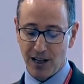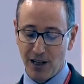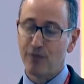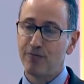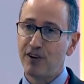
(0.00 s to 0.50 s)

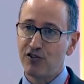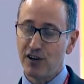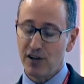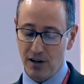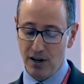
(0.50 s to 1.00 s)
Clear
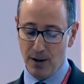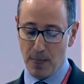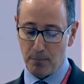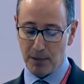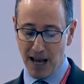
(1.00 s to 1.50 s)
vision,
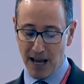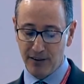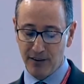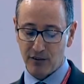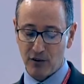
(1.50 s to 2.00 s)

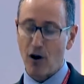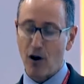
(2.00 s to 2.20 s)
plans,